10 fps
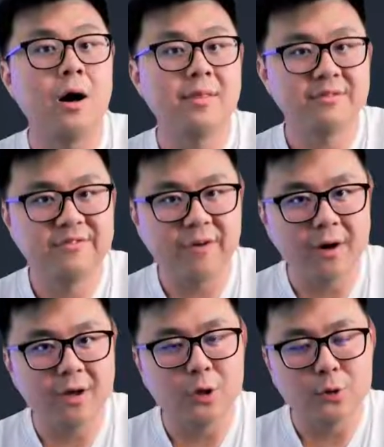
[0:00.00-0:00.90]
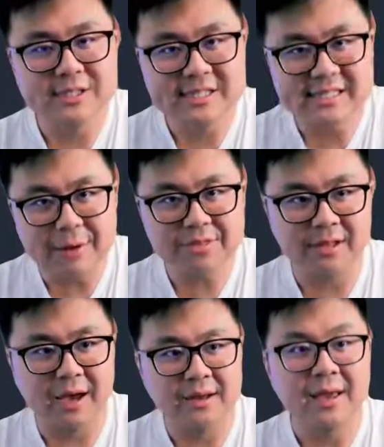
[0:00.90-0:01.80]
the vertical south
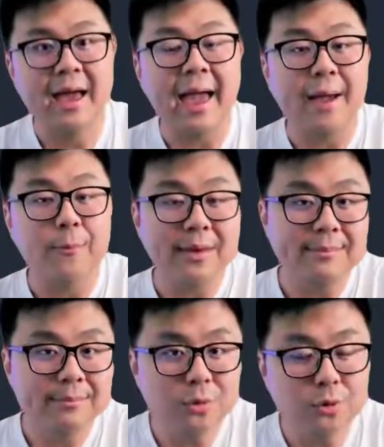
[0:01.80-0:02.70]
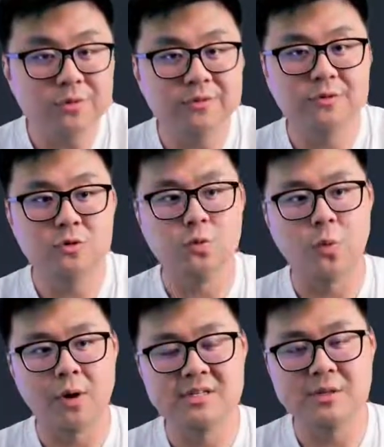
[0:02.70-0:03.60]
line and we move
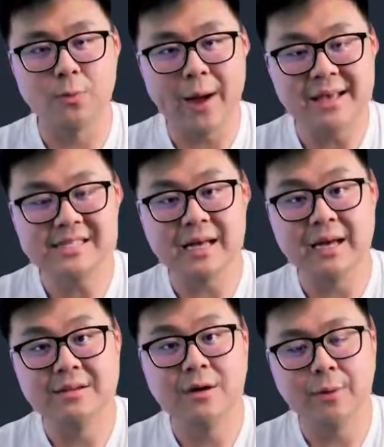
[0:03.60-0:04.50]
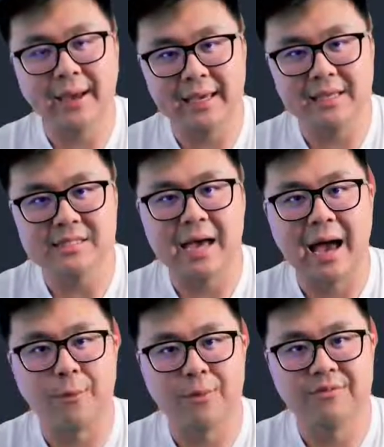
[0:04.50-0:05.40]
towards the west until it hits
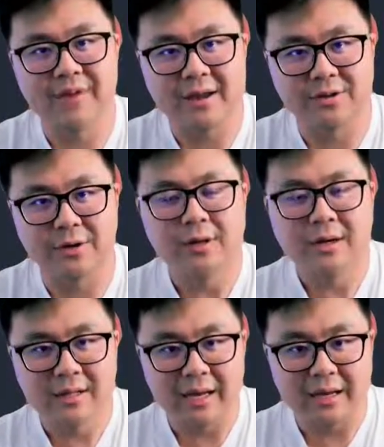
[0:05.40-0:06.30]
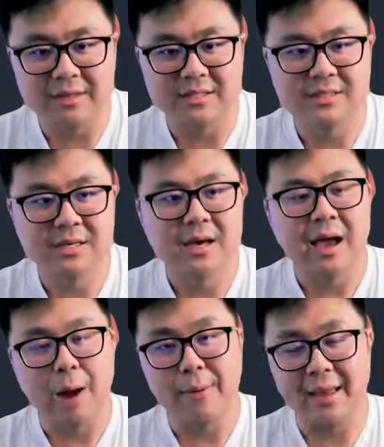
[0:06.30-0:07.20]
our vector like this.
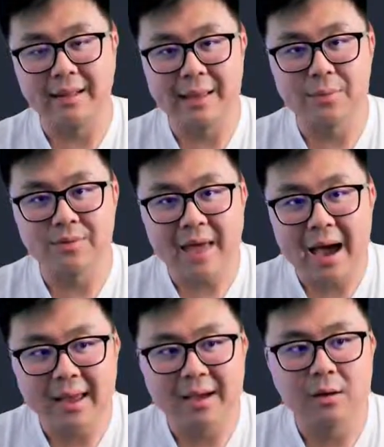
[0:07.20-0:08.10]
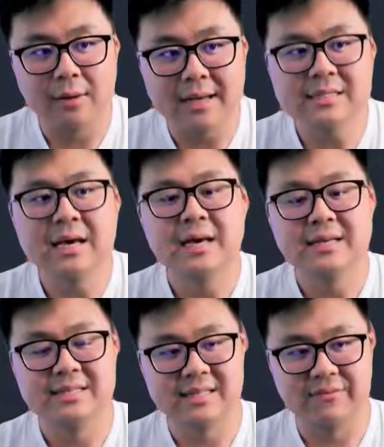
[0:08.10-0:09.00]
And we can label that angle as
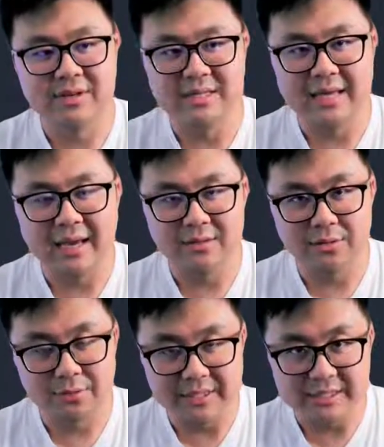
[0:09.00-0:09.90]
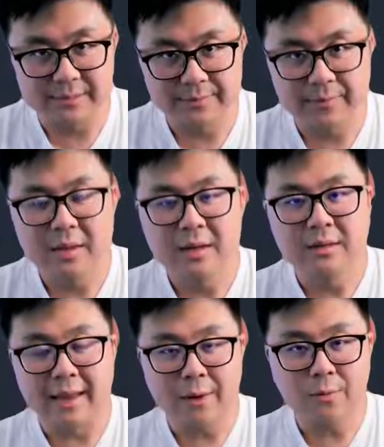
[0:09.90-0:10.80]
78 degrees.
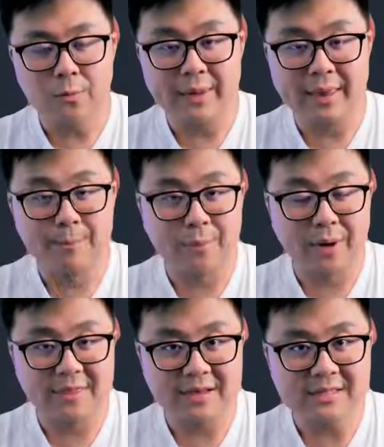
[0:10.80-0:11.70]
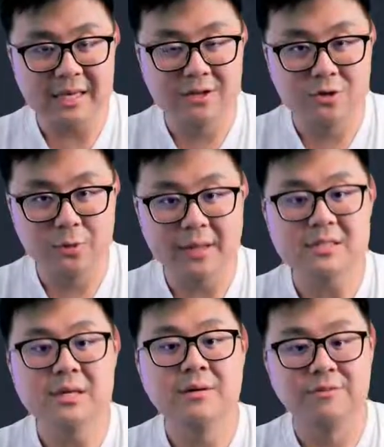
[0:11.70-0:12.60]
Now we can break this into
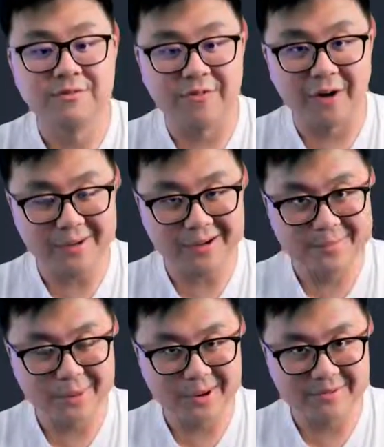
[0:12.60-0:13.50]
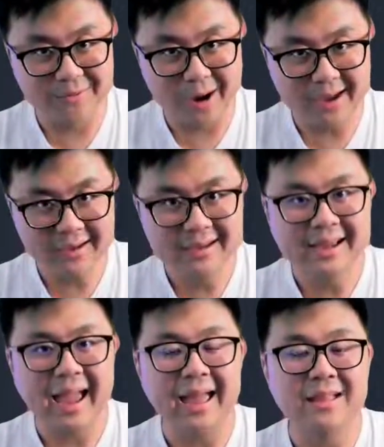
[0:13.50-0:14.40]
its vertical component of y
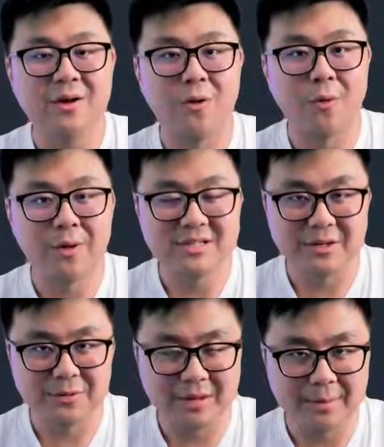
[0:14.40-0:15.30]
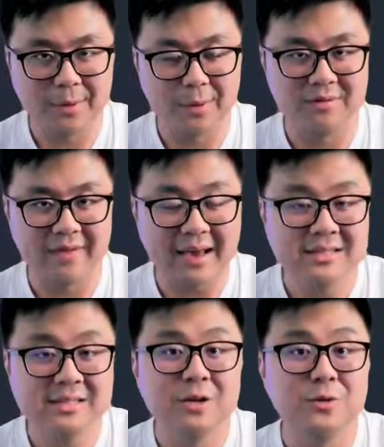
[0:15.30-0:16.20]
and the horizontal component of
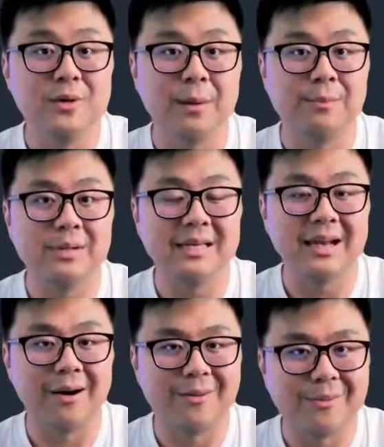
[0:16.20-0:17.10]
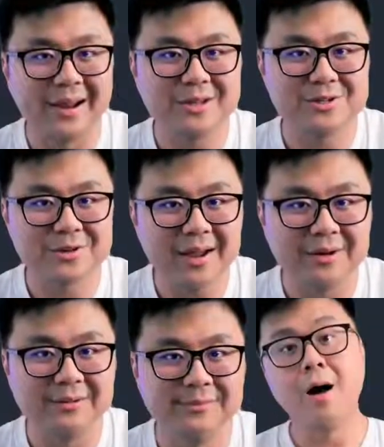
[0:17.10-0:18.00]
x to complete our right
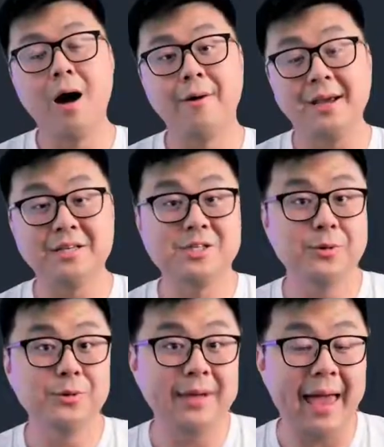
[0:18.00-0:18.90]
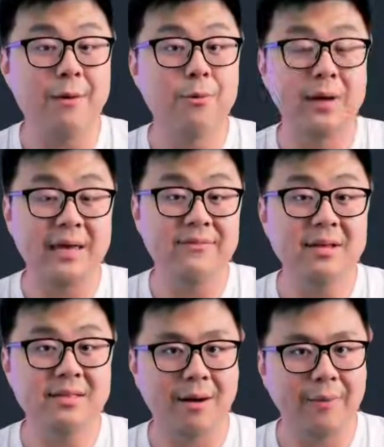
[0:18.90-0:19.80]
triangle. Alright, so now given
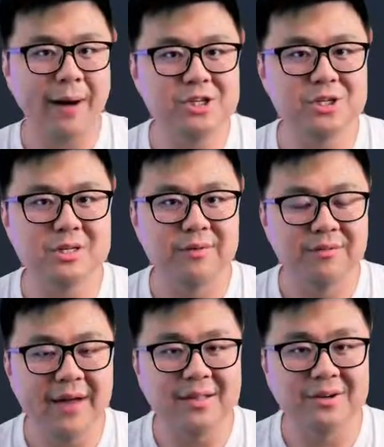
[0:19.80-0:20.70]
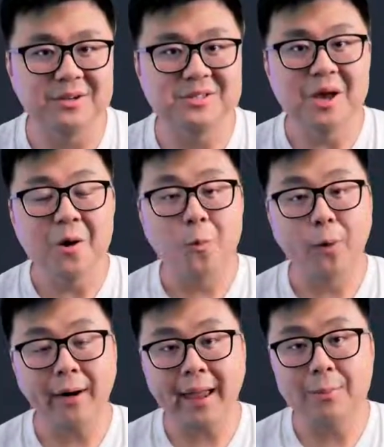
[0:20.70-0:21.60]
the directions of our vectors,
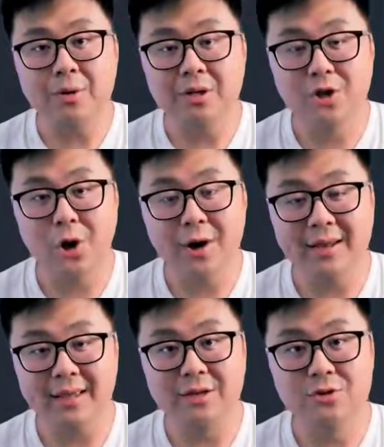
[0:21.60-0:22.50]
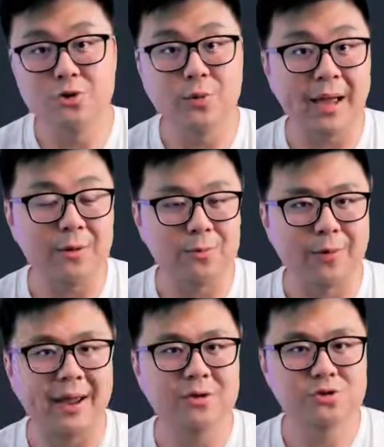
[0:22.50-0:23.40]
we're able to turn it into a
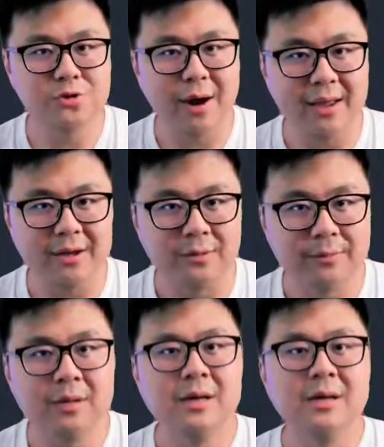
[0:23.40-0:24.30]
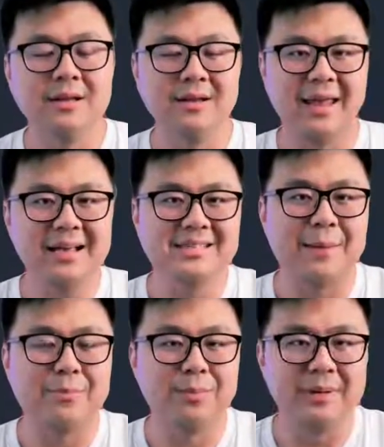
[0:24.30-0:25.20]
right triangle. The next
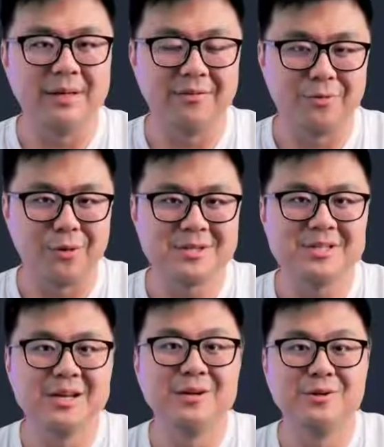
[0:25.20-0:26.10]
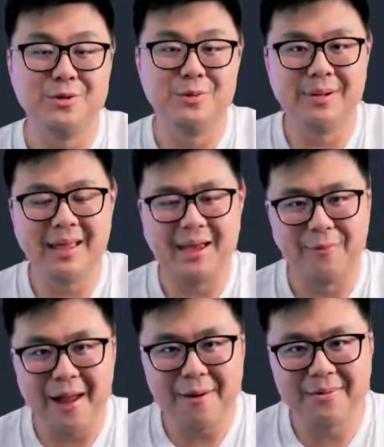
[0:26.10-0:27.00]
step would be, of course, to play
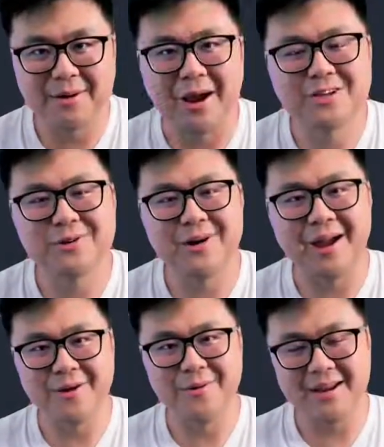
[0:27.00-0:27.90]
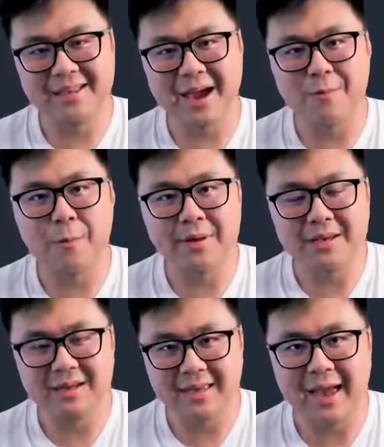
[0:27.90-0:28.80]
around with the right triangle and get what we
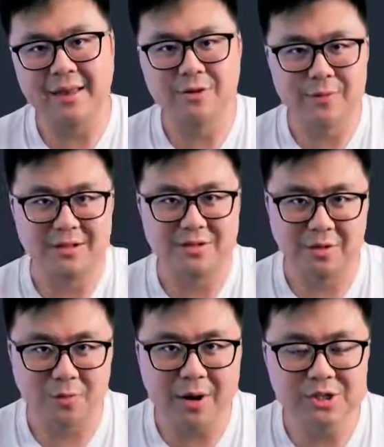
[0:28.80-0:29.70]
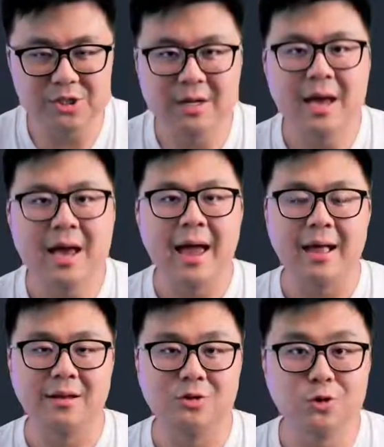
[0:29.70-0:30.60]
need to get to answer the question,
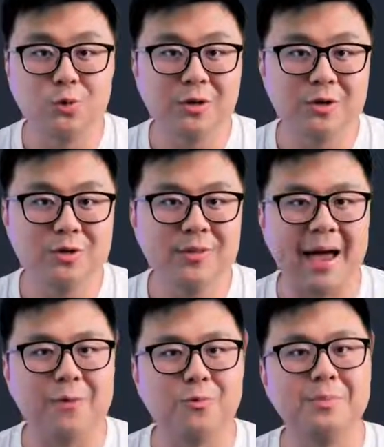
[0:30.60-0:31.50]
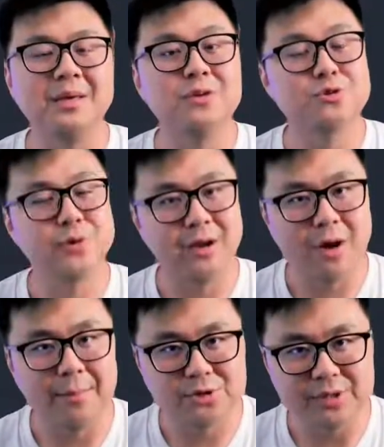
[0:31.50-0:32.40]
and the tool to do that would be
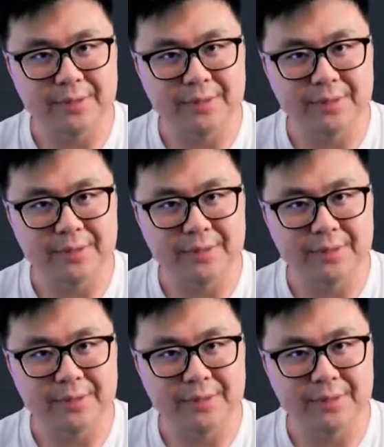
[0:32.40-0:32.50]
trigonometry.